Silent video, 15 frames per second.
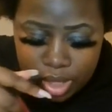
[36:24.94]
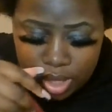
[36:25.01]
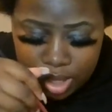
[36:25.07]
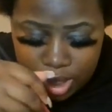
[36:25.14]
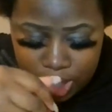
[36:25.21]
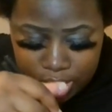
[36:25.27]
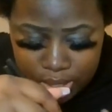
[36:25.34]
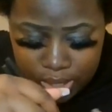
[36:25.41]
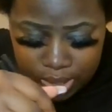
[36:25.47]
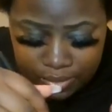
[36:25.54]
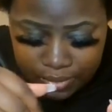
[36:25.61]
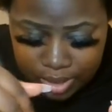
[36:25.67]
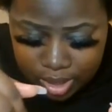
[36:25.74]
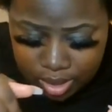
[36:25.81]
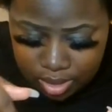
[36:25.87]
I hate
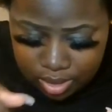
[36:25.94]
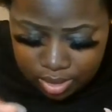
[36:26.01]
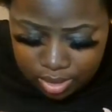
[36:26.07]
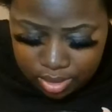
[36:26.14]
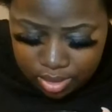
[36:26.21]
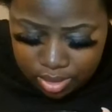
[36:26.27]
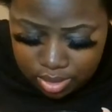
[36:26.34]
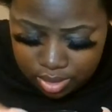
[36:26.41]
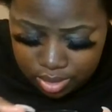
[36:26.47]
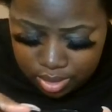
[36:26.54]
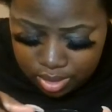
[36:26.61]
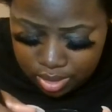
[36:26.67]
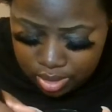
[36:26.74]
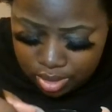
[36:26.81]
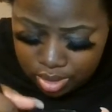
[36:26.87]
everything.
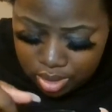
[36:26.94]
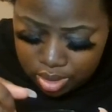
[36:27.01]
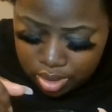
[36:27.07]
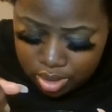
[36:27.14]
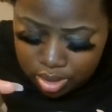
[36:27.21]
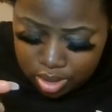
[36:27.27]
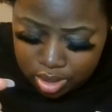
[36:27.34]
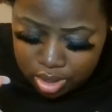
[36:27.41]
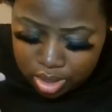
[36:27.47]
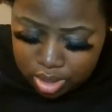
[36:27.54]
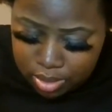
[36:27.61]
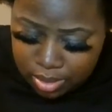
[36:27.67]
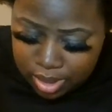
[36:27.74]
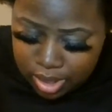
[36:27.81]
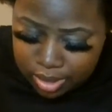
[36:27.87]
Just
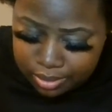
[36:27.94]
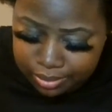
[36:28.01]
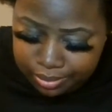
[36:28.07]
about.